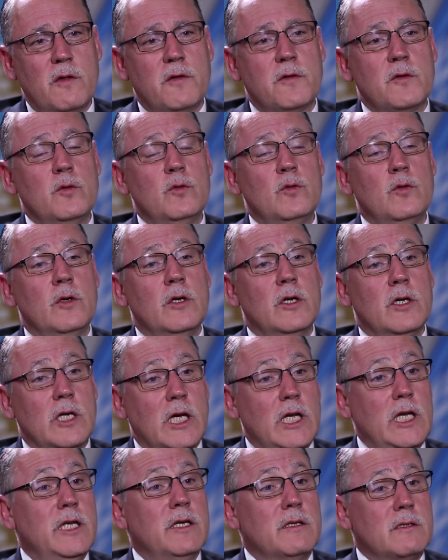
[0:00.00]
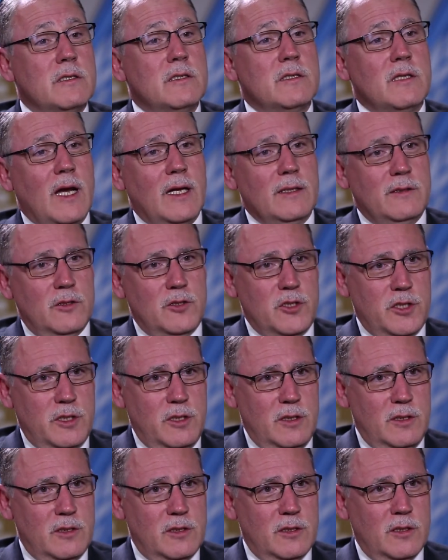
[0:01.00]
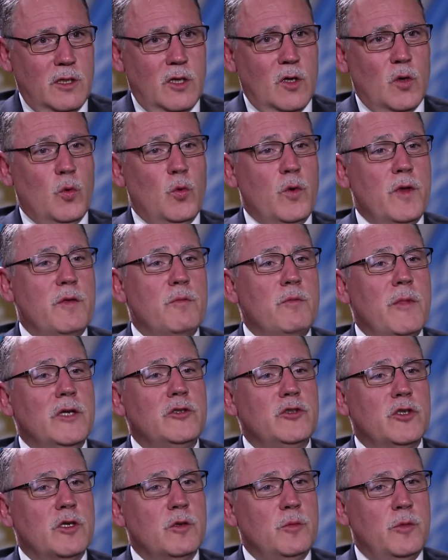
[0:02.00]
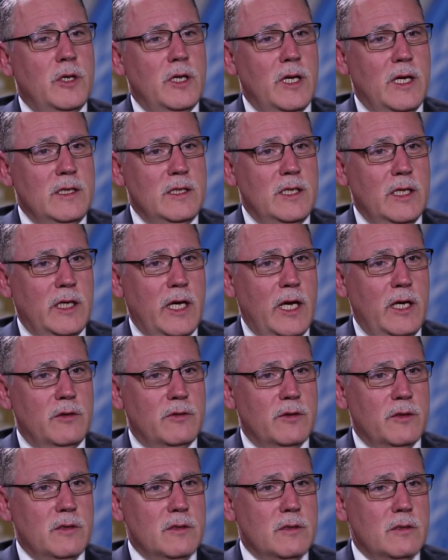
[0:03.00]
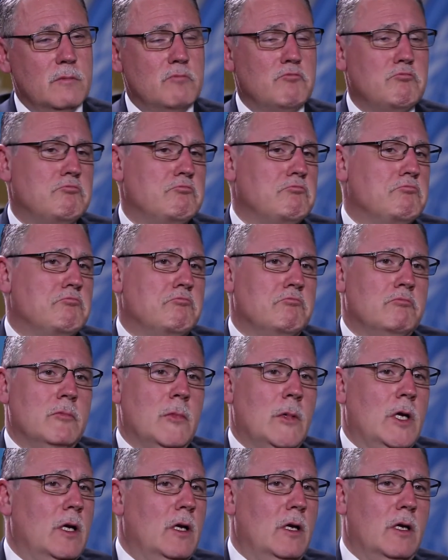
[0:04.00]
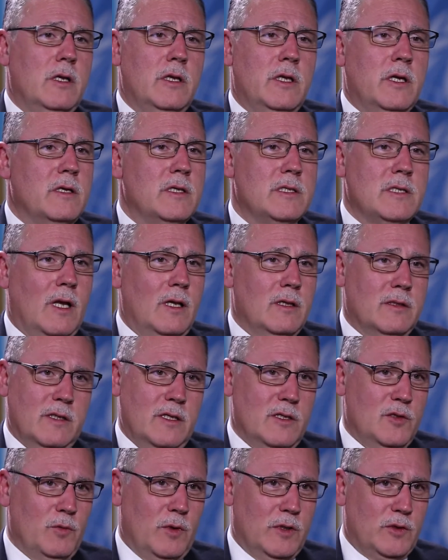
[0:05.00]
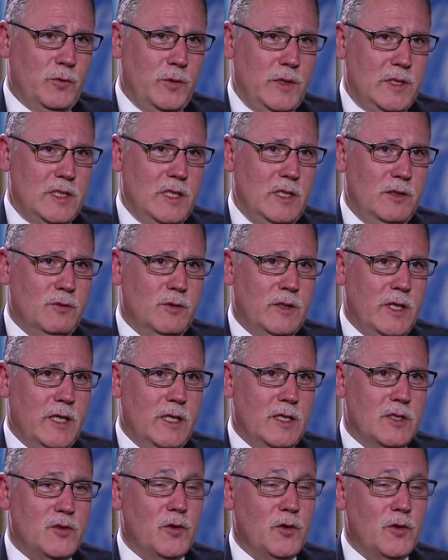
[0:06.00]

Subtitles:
through clear strategies with measurable indicators, the result is what we see today.